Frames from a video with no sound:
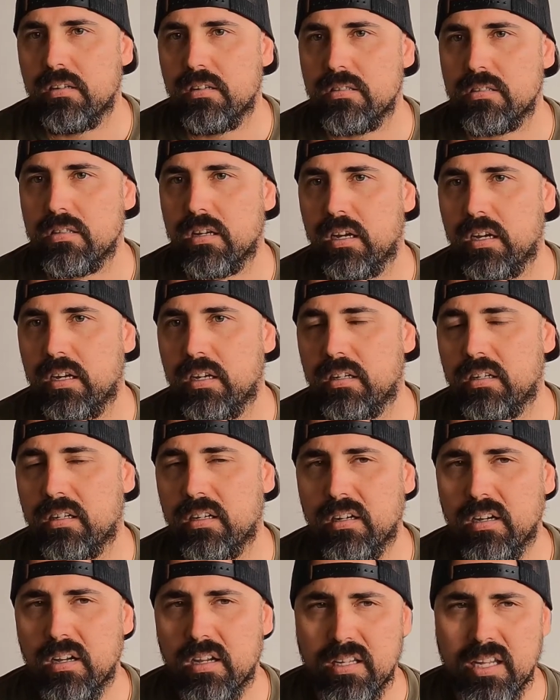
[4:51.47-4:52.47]
So,
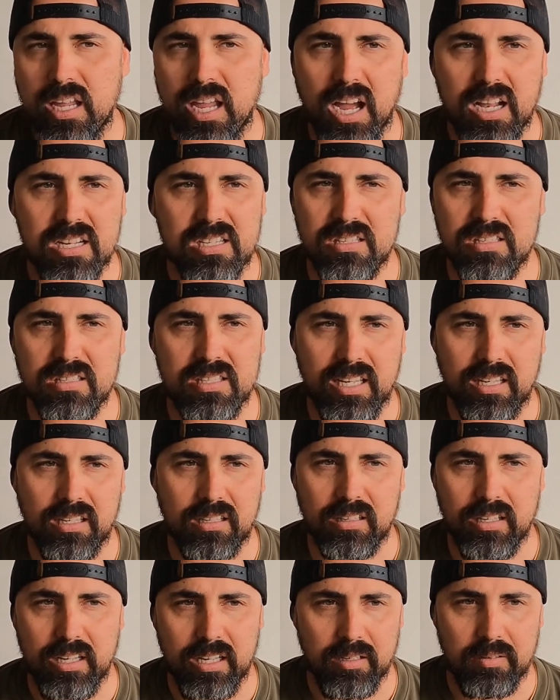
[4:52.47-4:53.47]
yeah, I just think
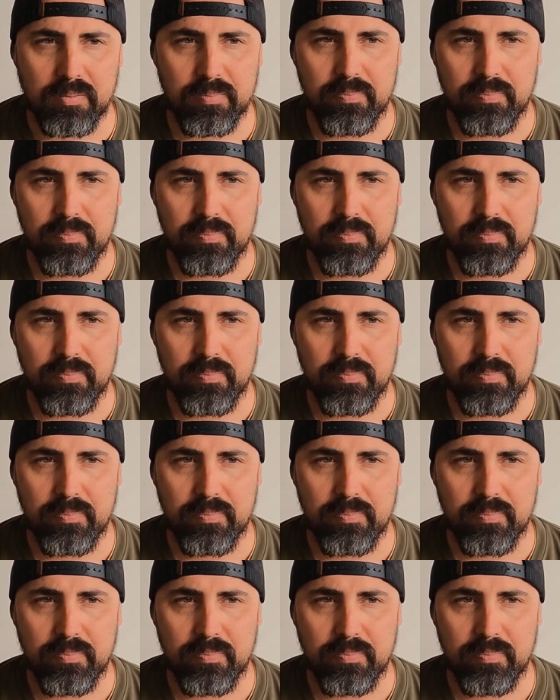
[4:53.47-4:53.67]
that